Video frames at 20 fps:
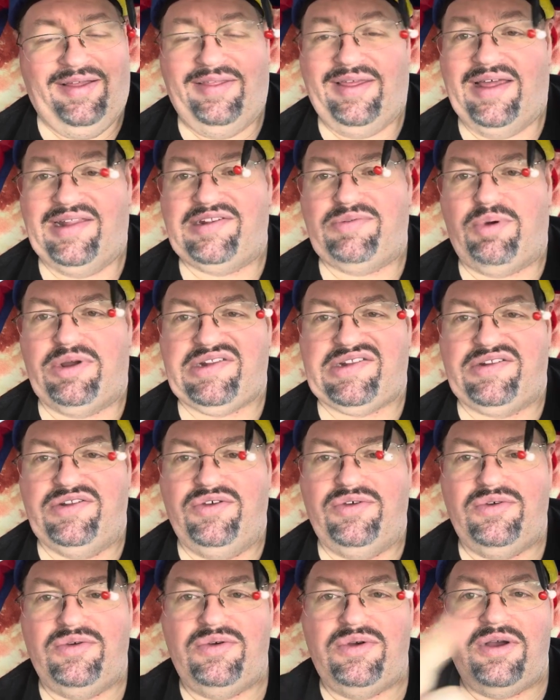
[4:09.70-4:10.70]
That's what's
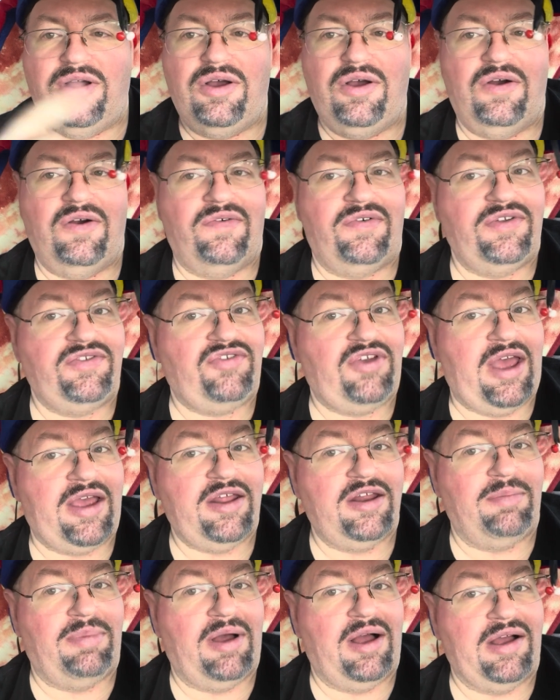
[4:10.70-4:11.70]
new over at Jack in
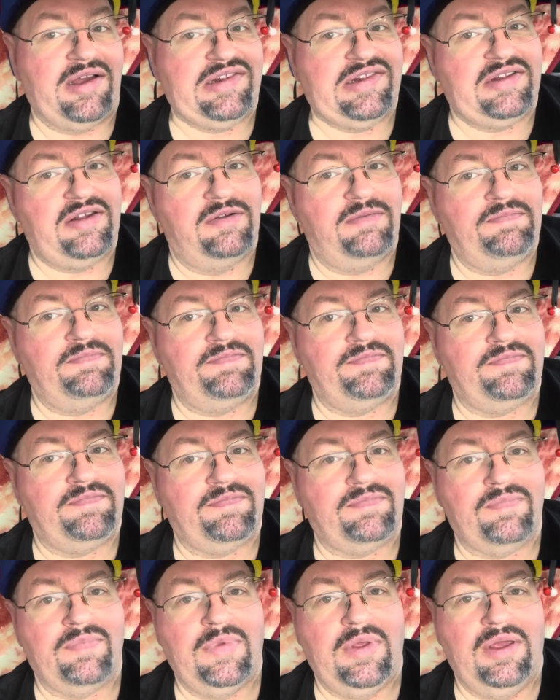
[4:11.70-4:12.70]
the Box.
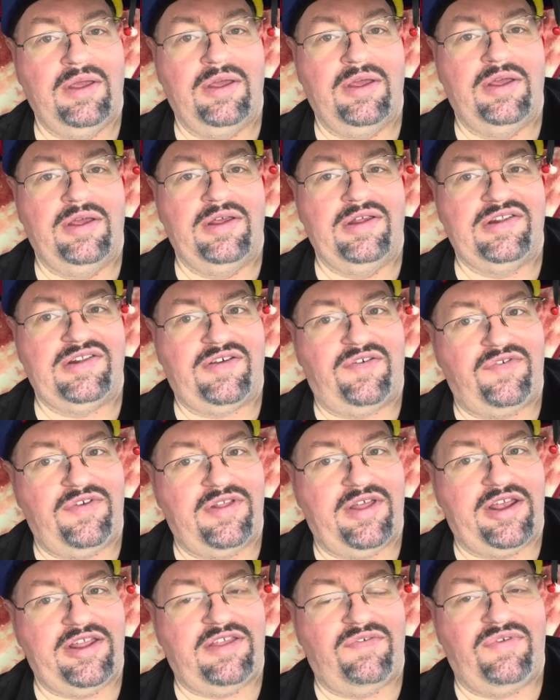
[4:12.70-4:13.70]
So if you
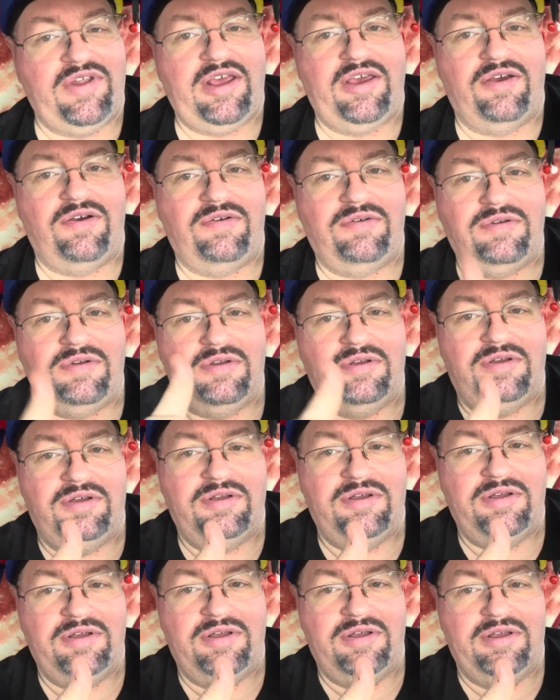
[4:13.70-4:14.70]
liked the video,
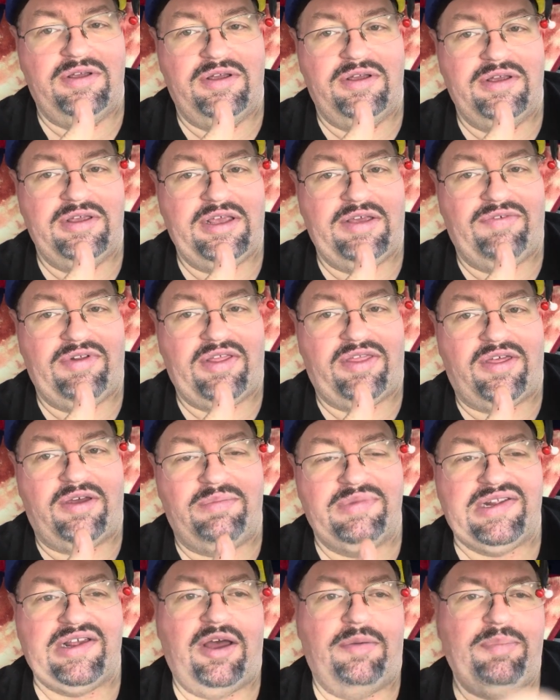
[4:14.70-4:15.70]
give it a
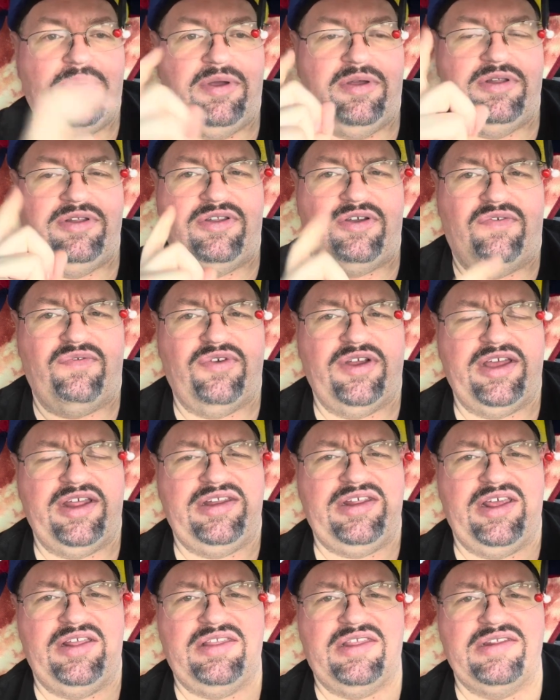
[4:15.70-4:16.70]
thumbs up. Don't forget
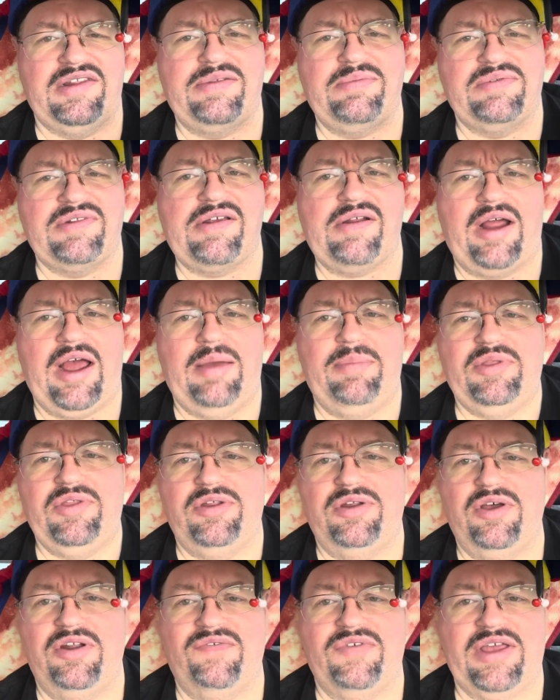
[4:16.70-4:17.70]
to hit the subscribe and the
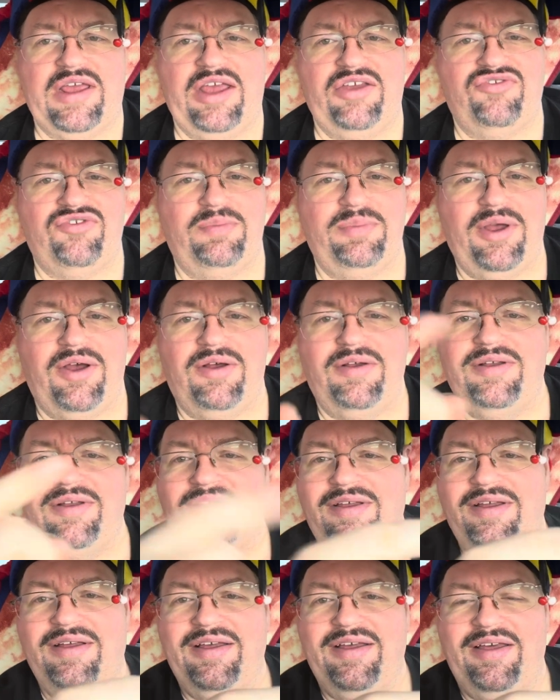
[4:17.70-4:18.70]
notification bell.
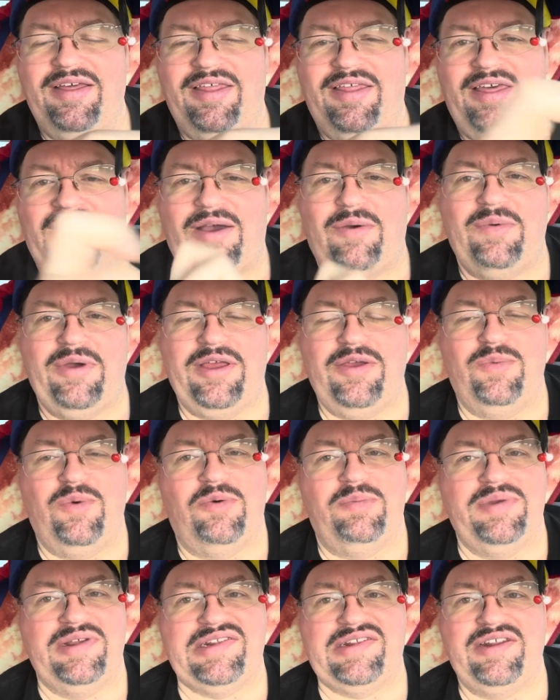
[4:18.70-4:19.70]
That way you
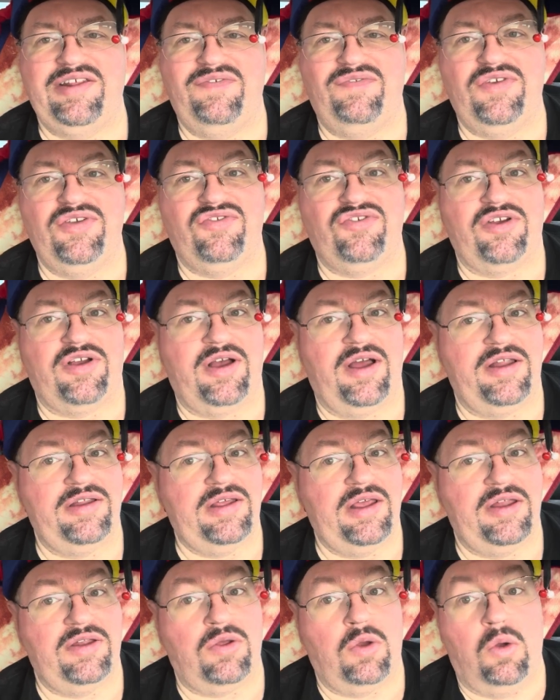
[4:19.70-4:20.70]
won't miss any future
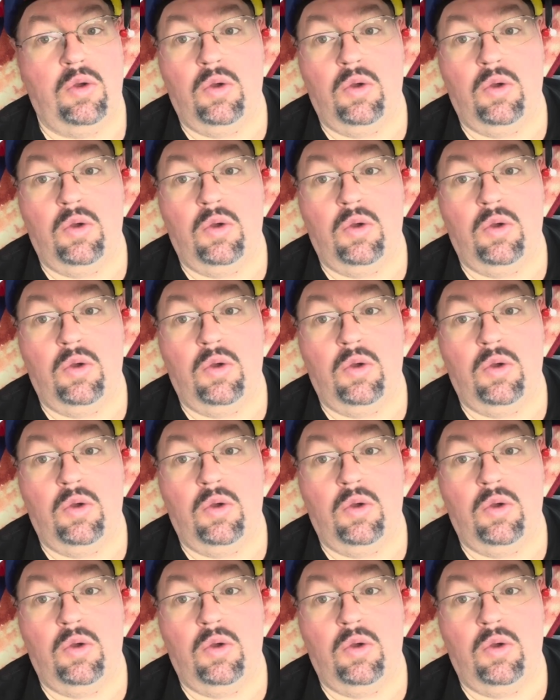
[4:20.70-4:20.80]
content.